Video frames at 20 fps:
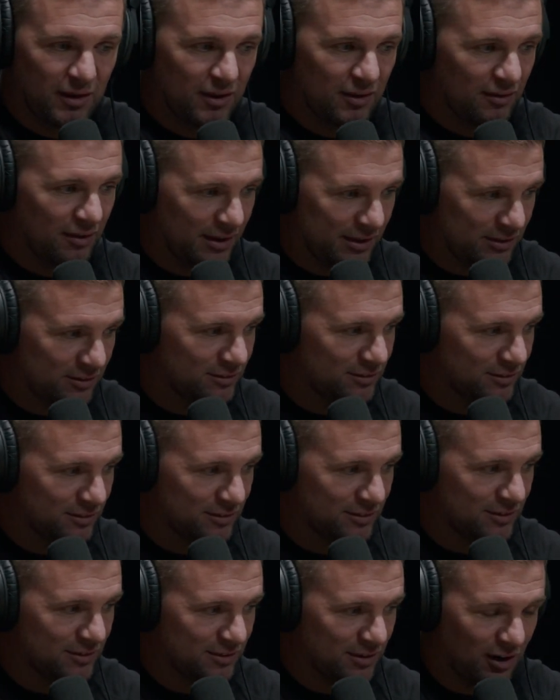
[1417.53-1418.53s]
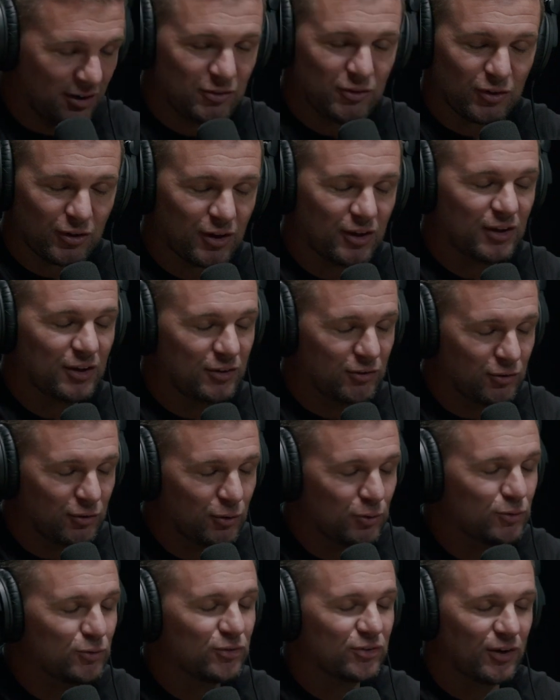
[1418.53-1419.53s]
Like, God, you're gonna
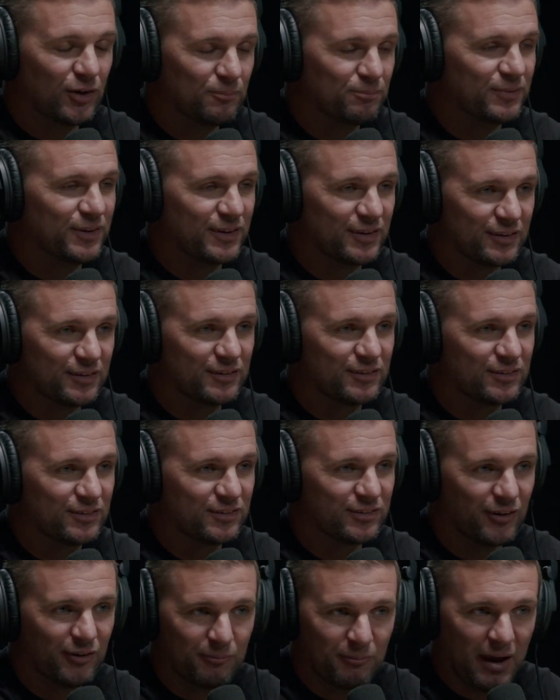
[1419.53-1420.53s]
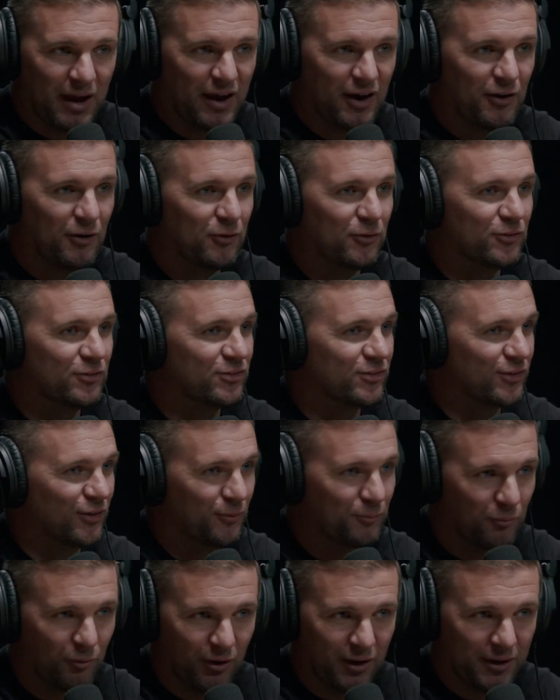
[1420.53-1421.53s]
do something somehow,
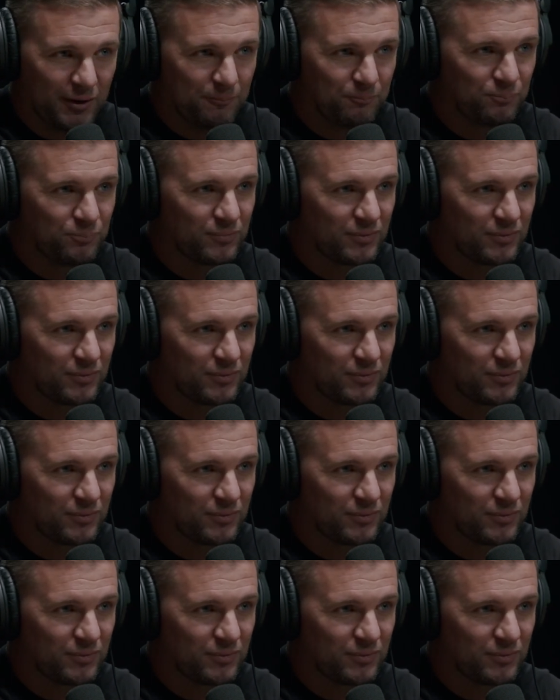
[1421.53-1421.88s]
some way.